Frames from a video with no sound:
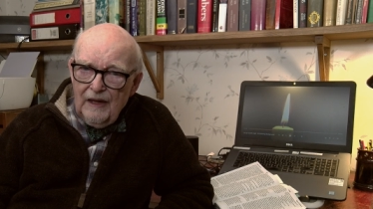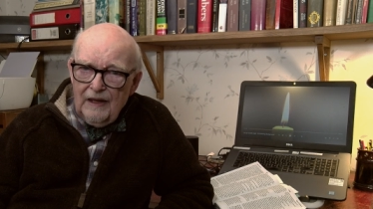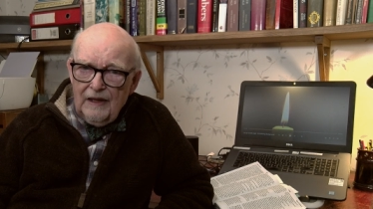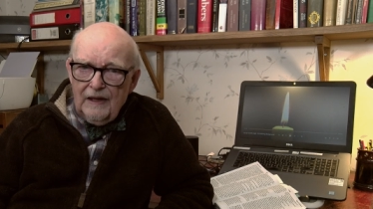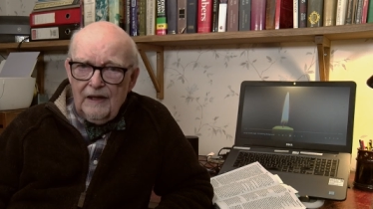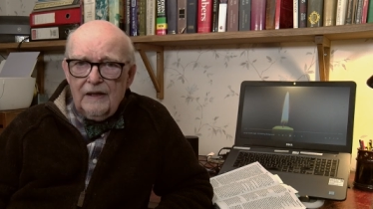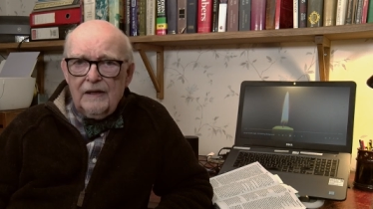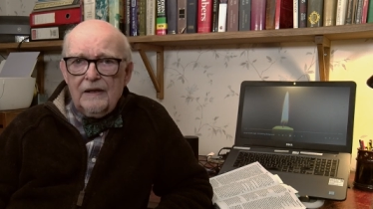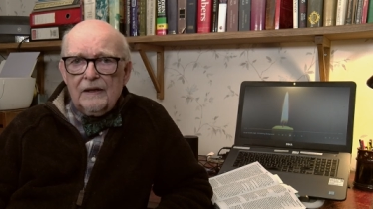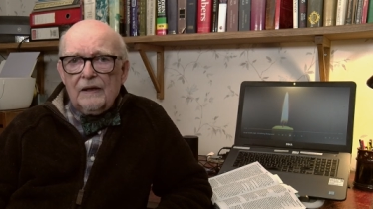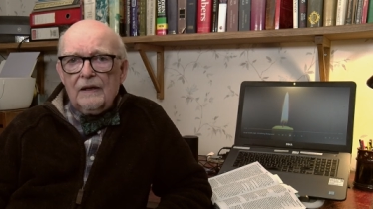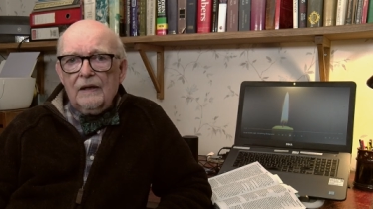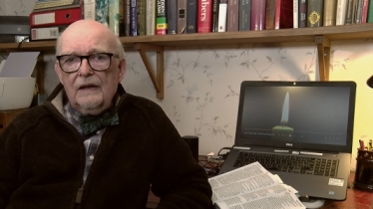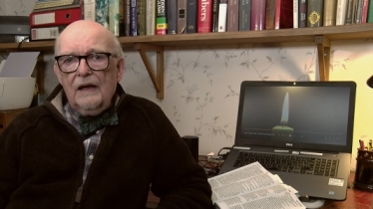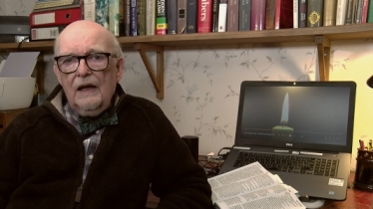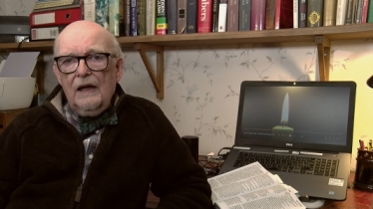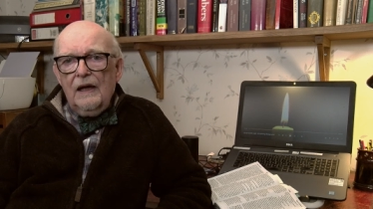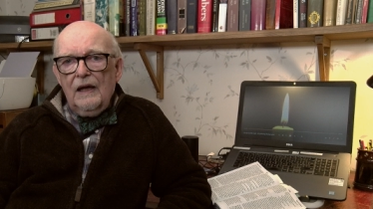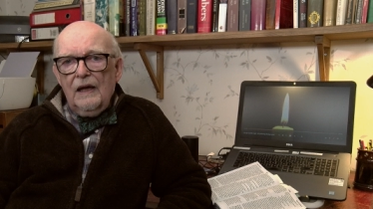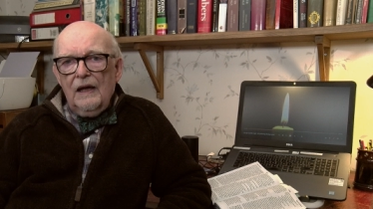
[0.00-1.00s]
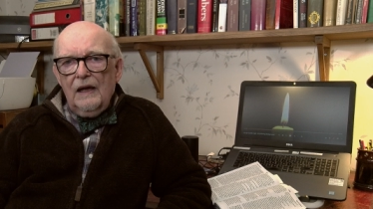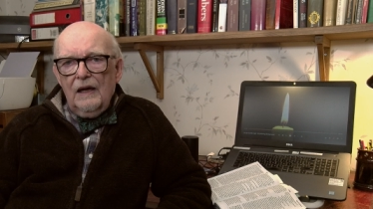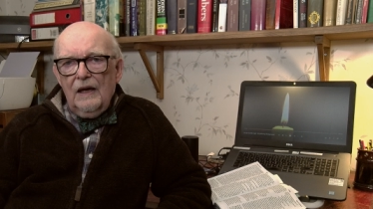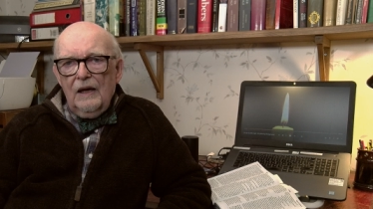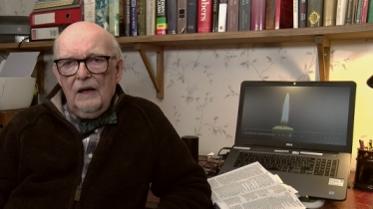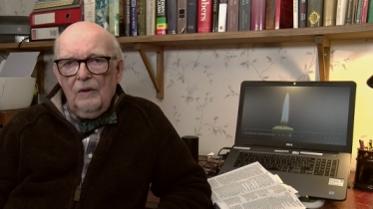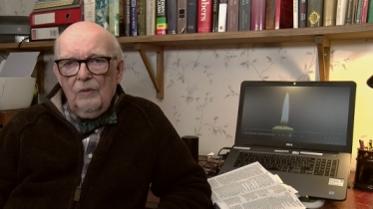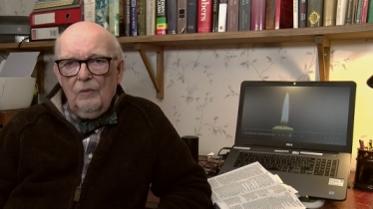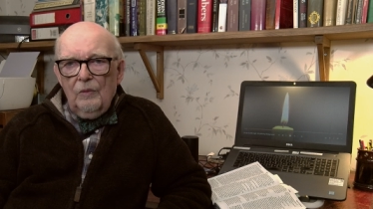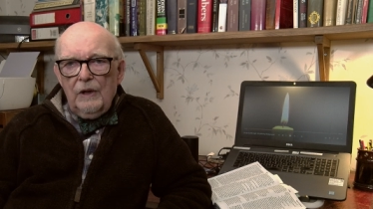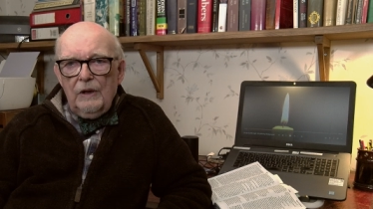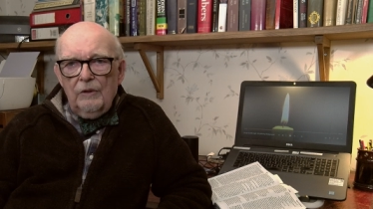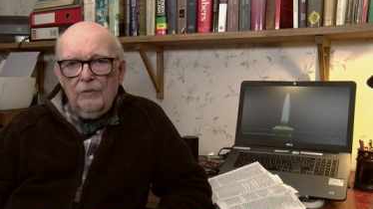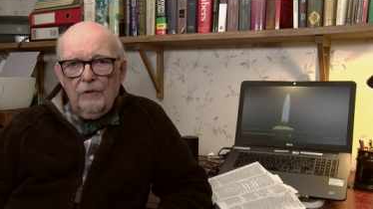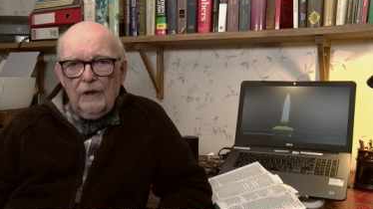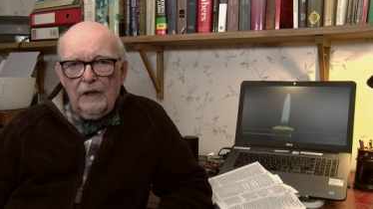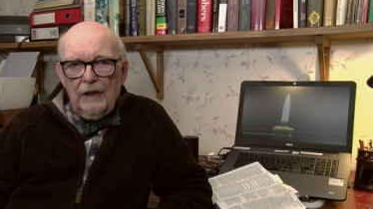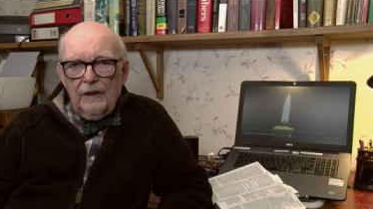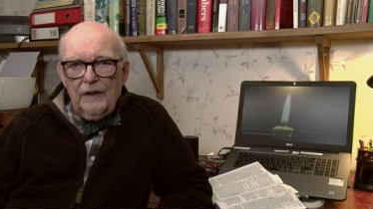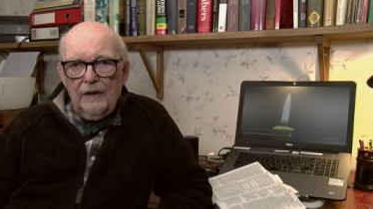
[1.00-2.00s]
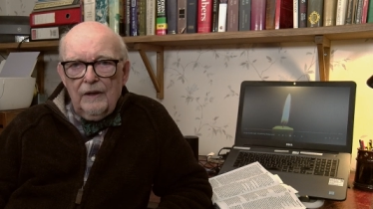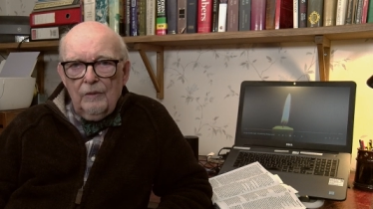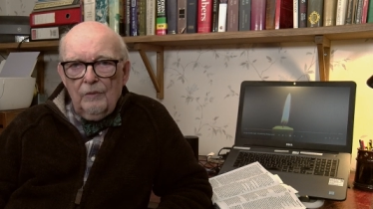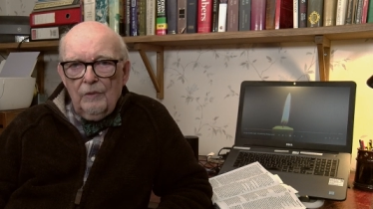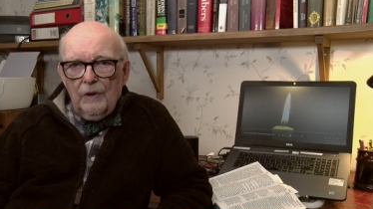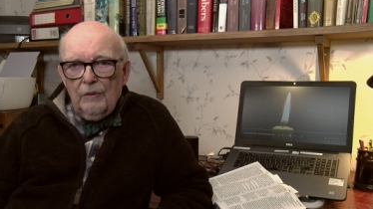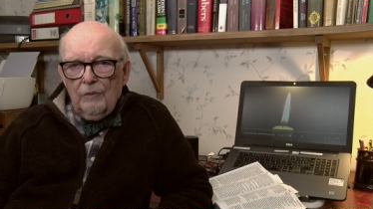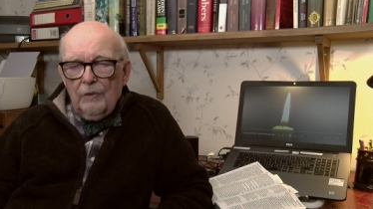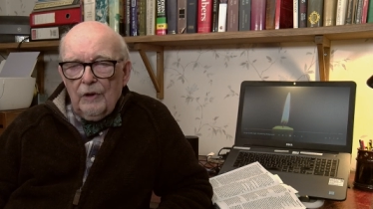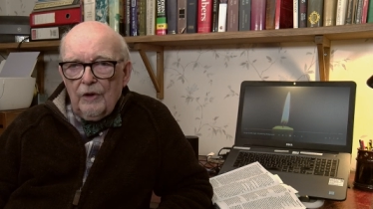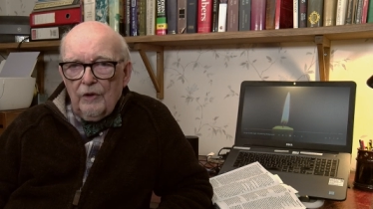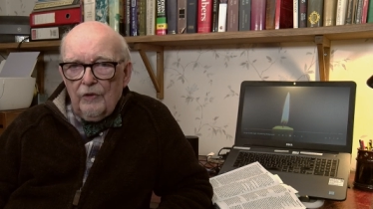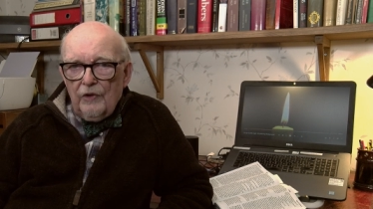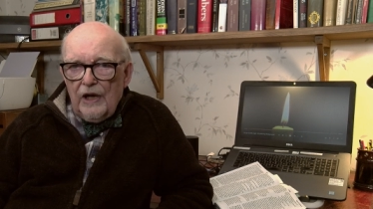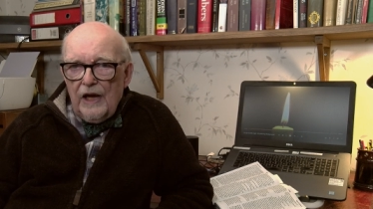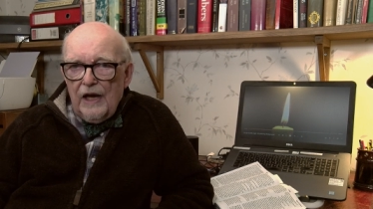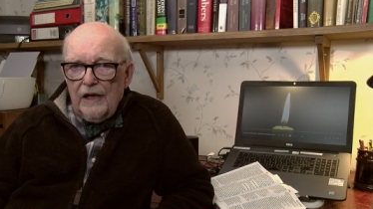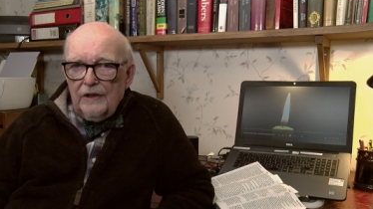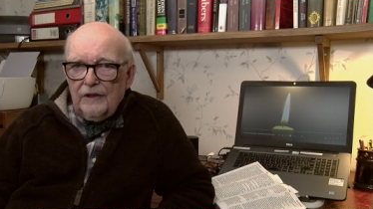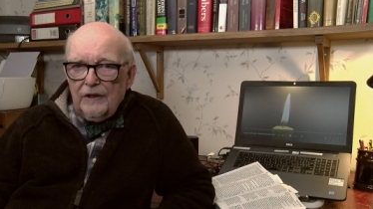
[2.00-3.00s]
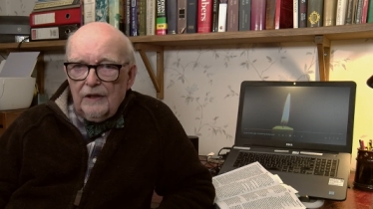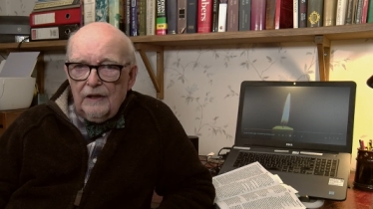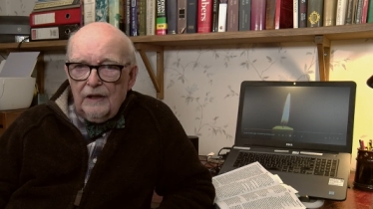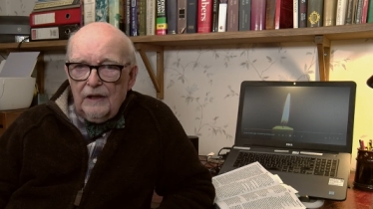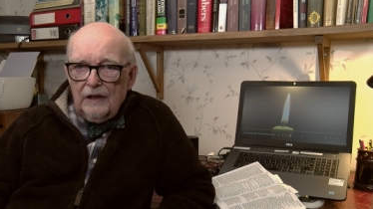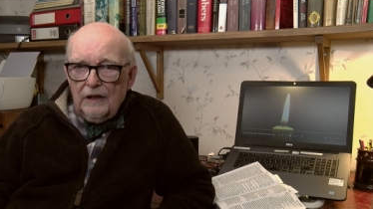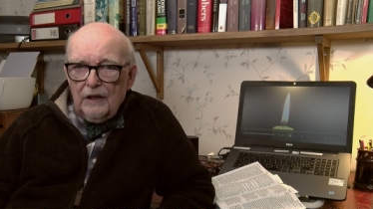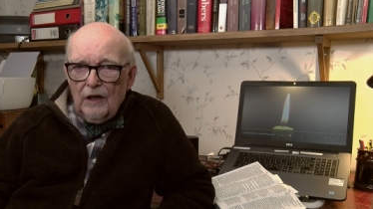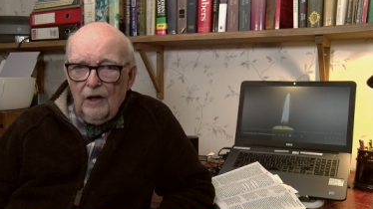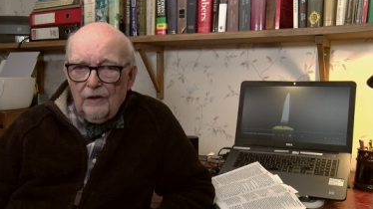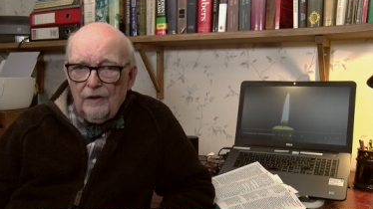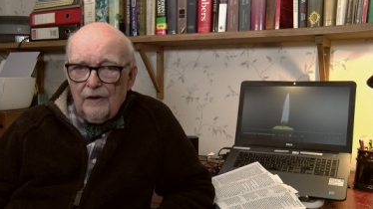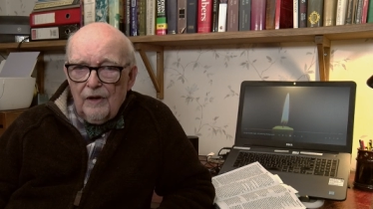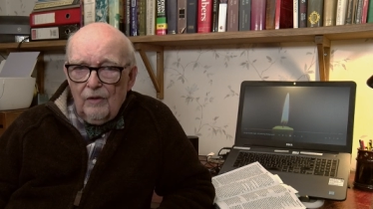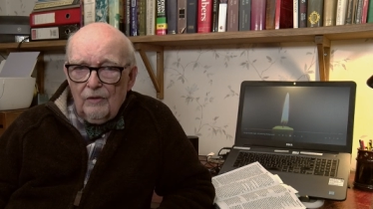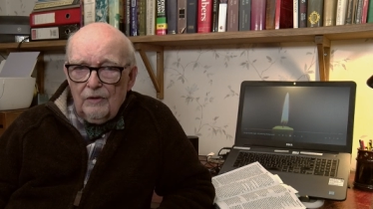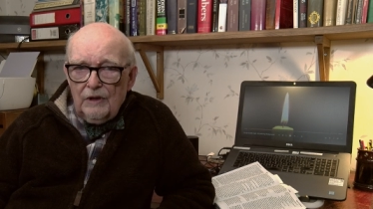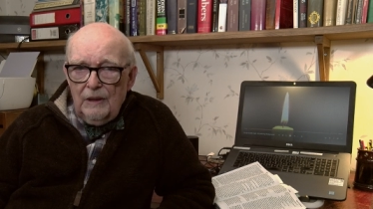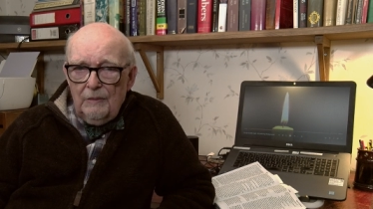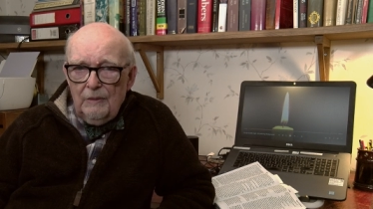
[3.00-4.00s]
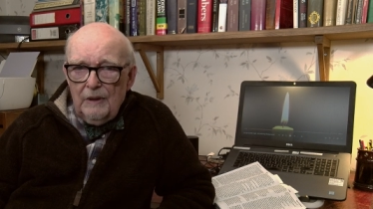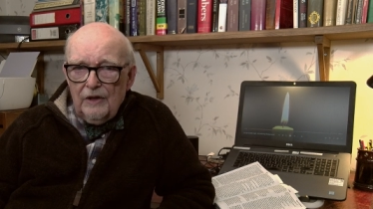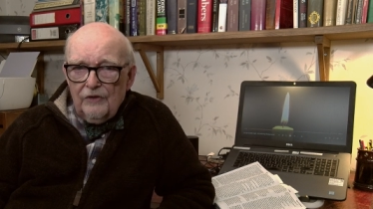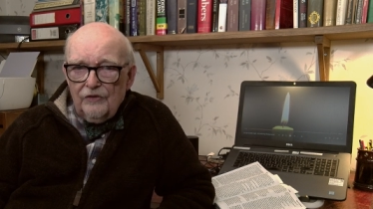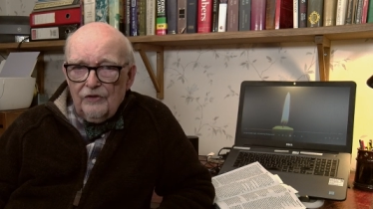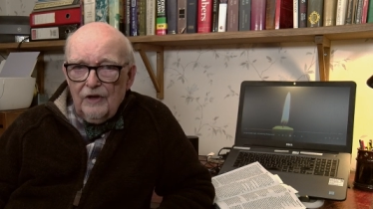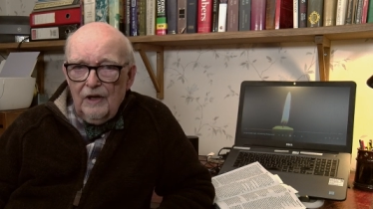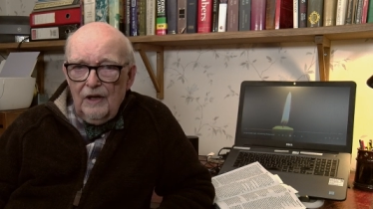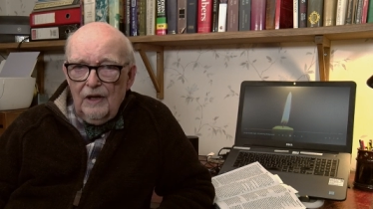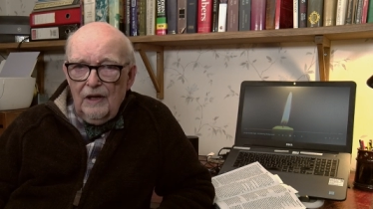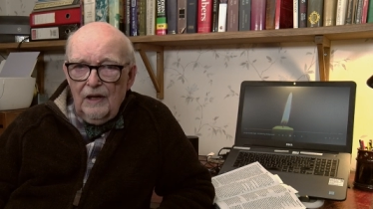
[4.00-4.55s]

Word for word: Here we read that we were created in God's own image